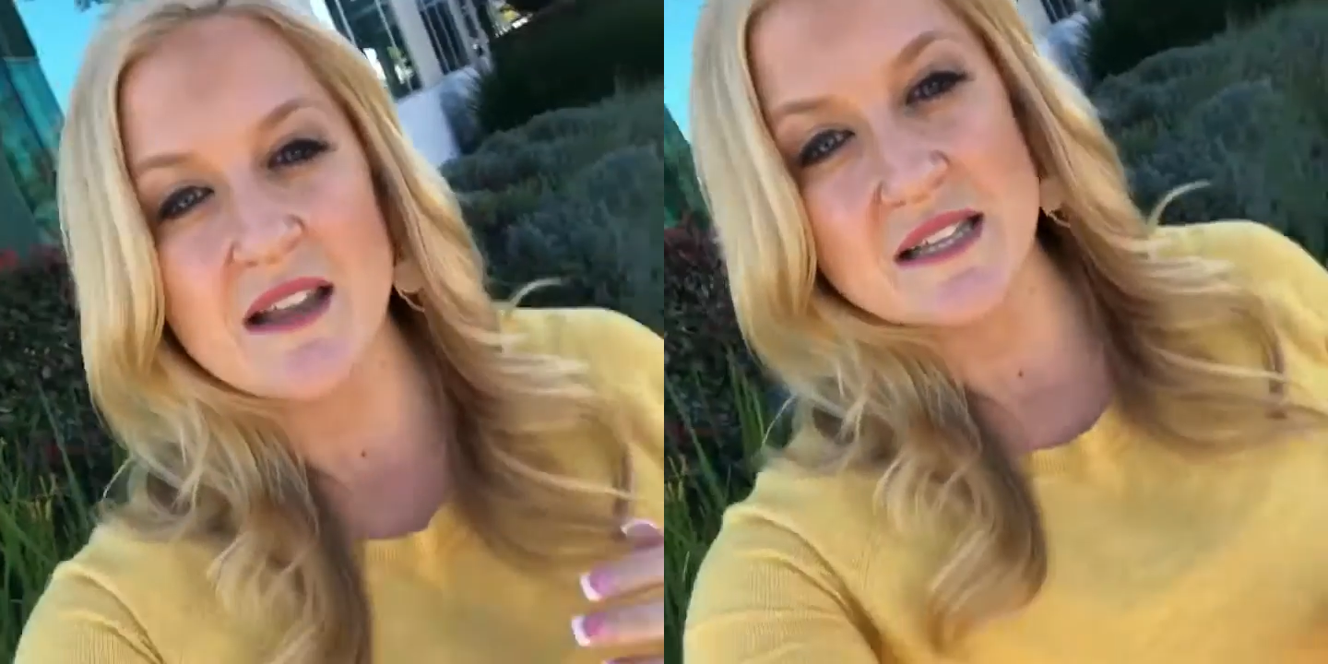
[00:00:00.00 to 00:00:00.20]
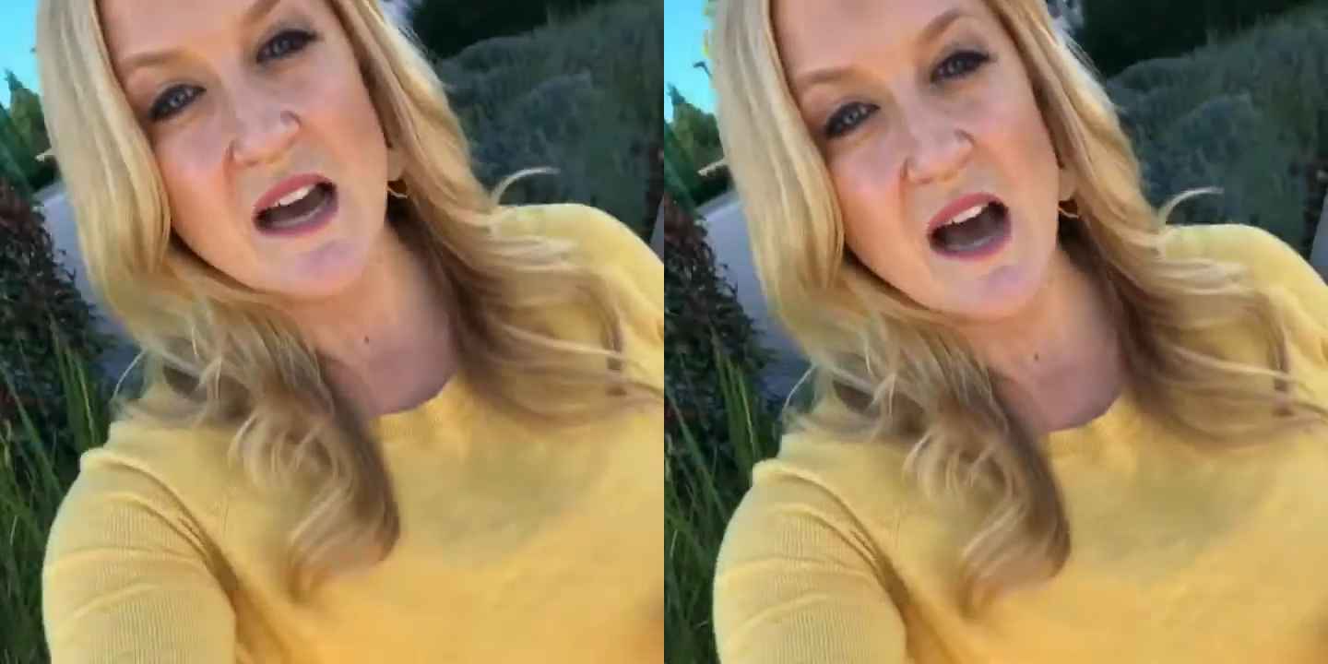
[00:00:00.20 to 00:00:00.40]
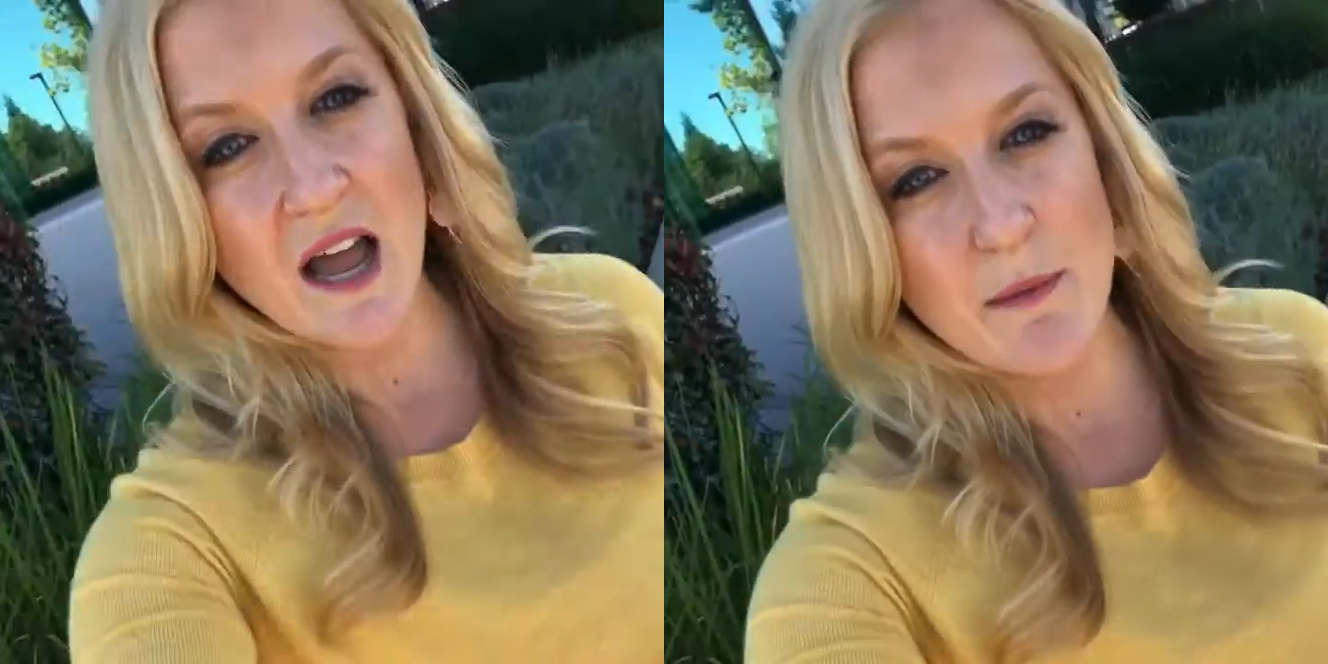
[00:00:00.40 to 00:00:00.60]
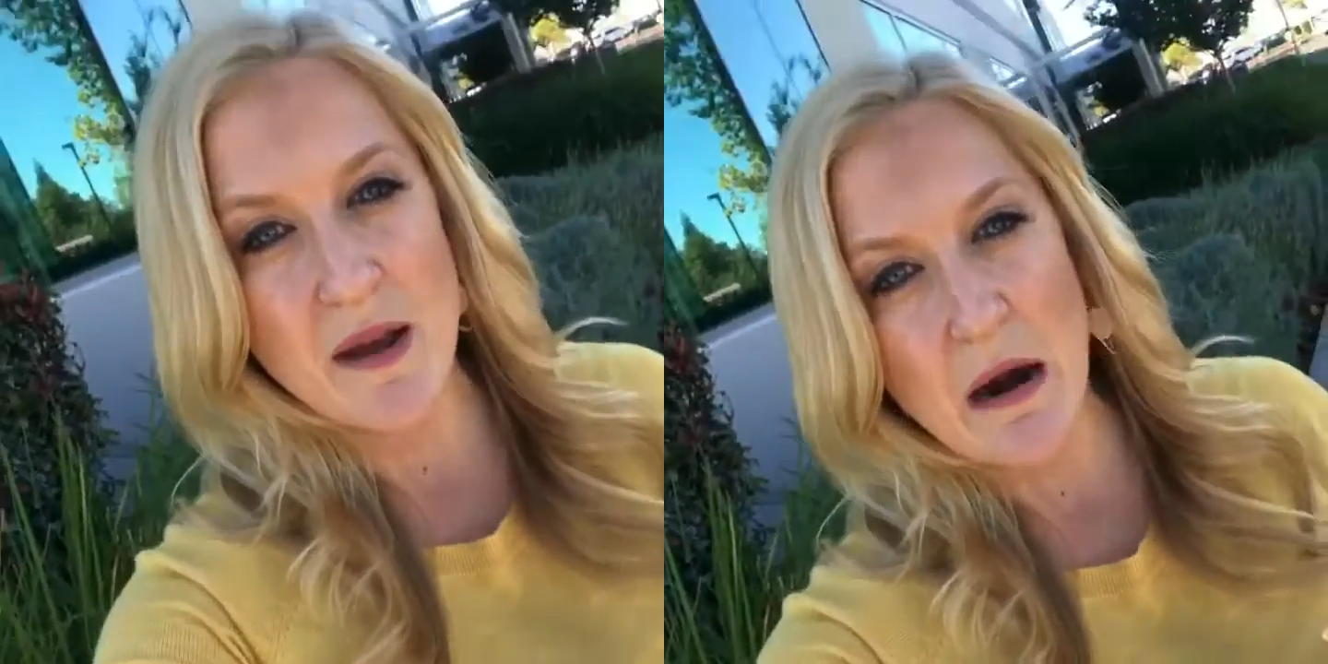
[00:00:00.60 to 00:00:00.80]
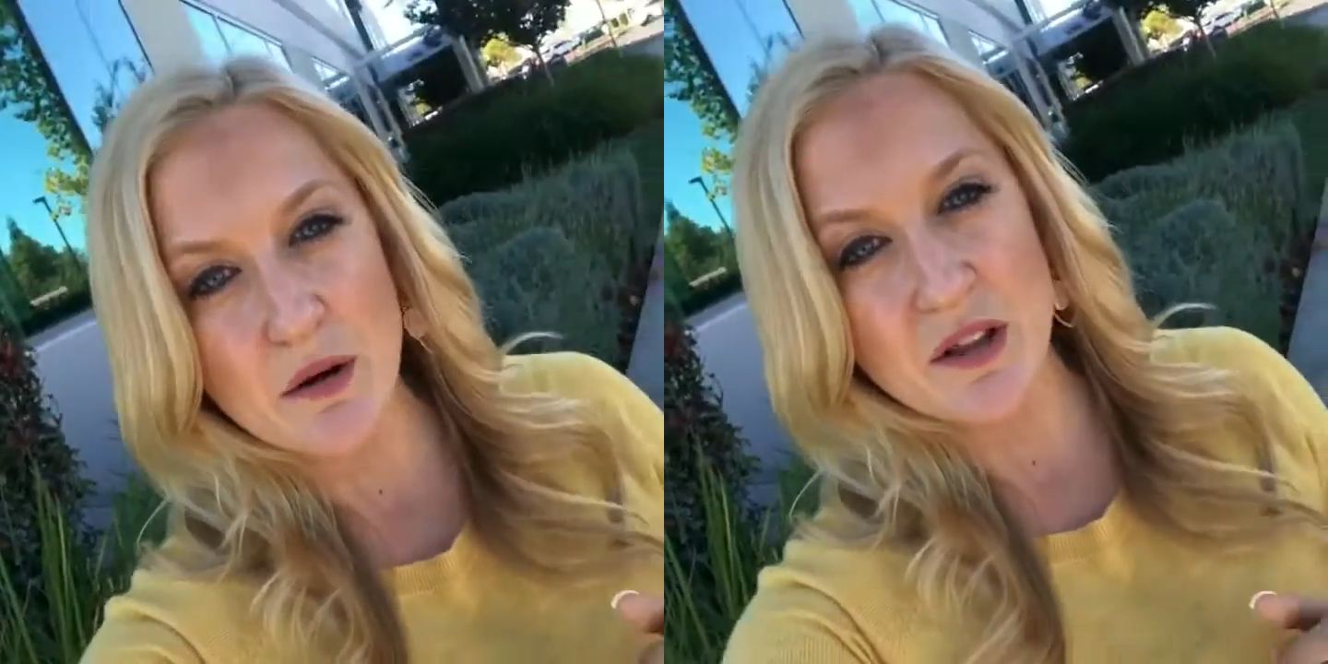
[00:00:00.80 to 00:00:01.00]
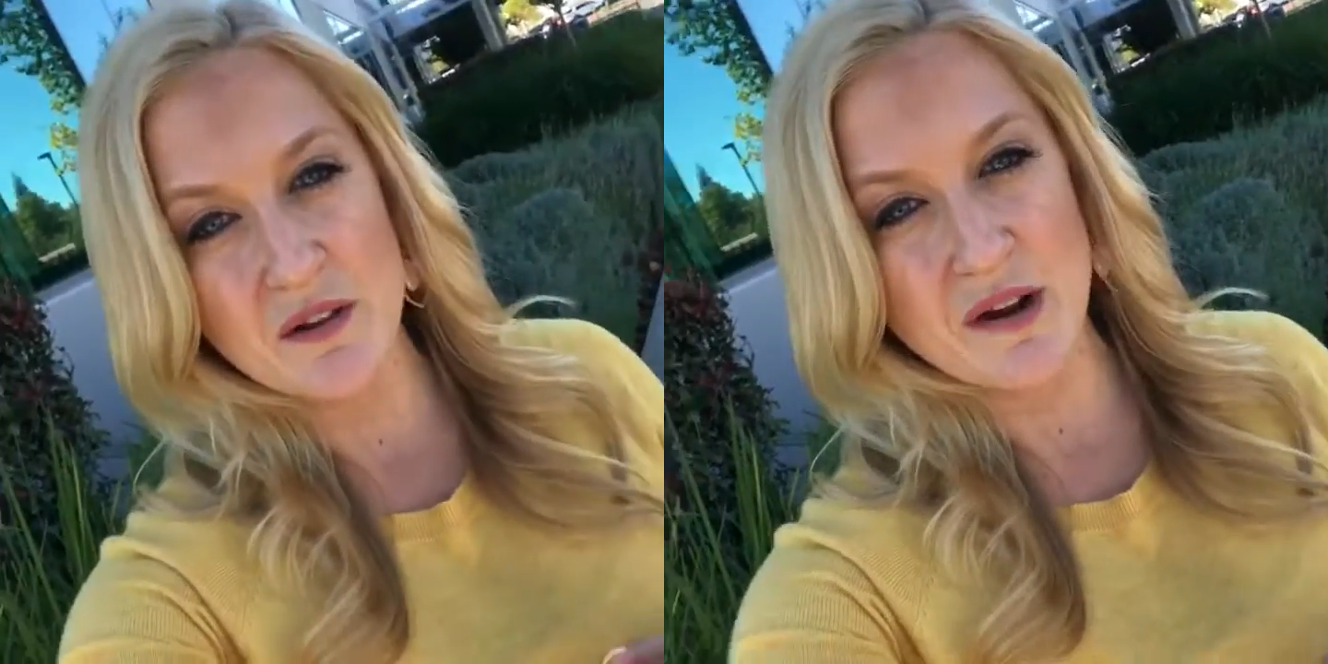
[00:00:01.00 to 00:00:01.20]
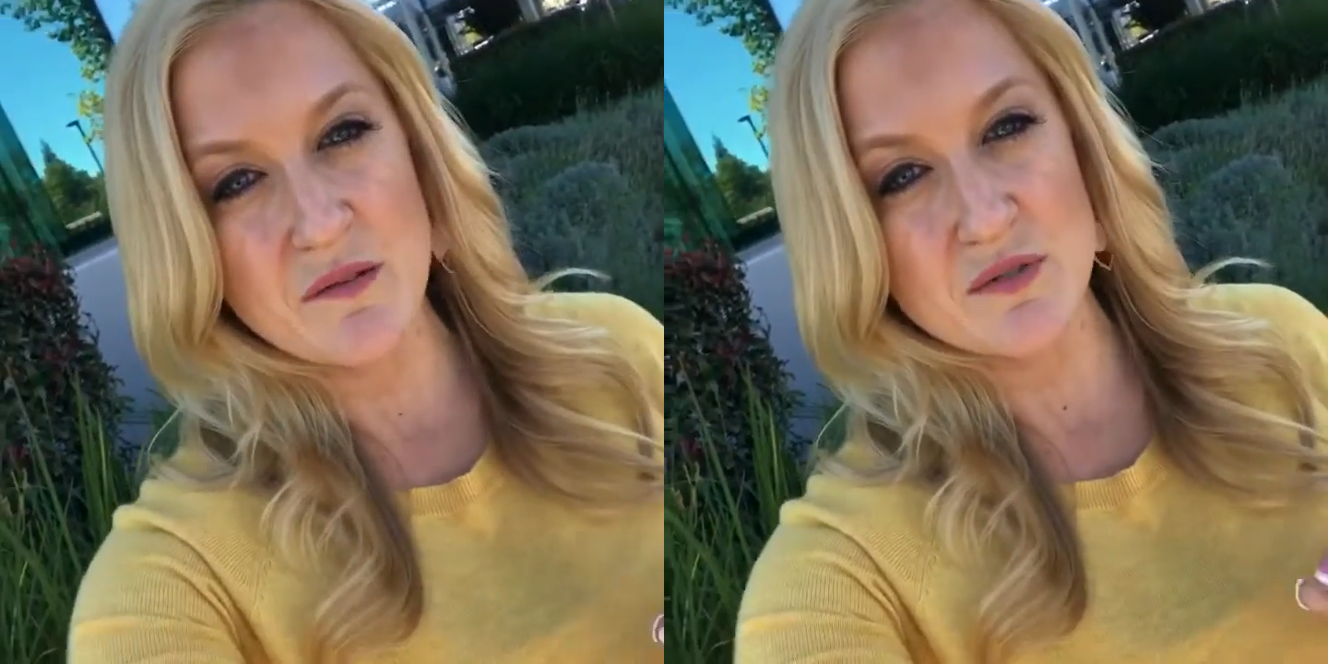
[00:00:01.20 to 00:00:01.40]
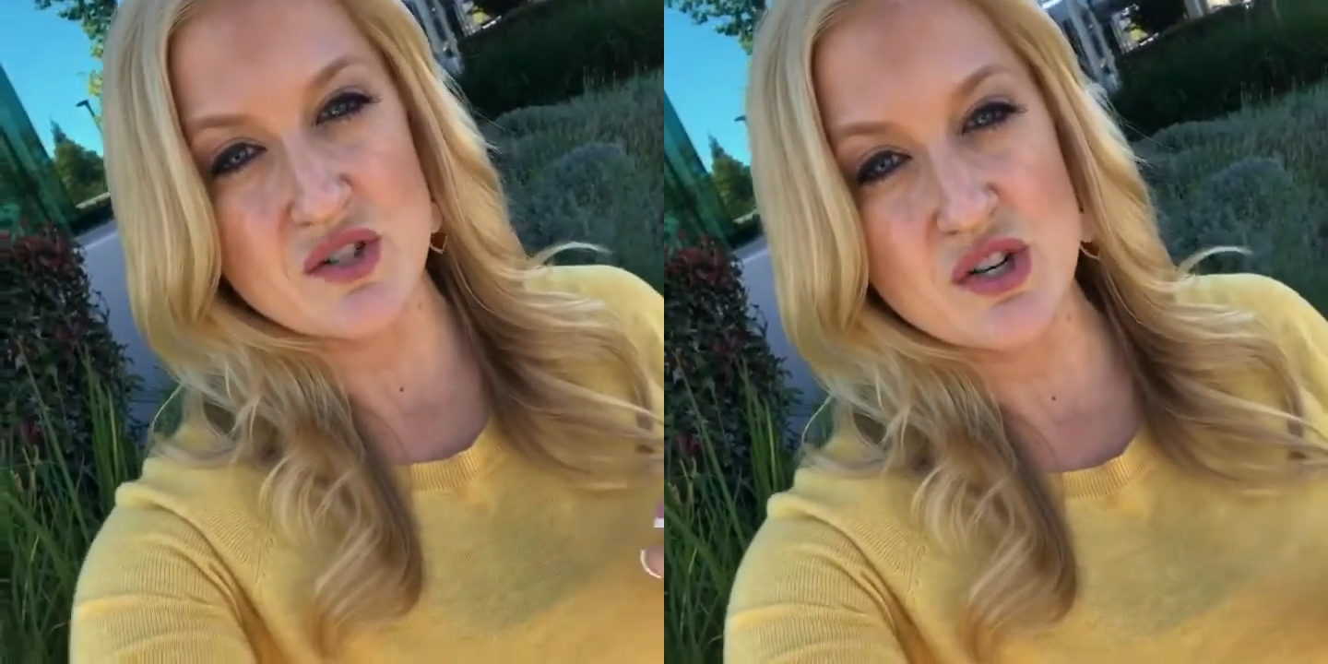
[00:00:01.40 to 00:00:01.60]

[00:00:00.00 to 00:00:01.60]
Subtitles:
at the time my hourly rate was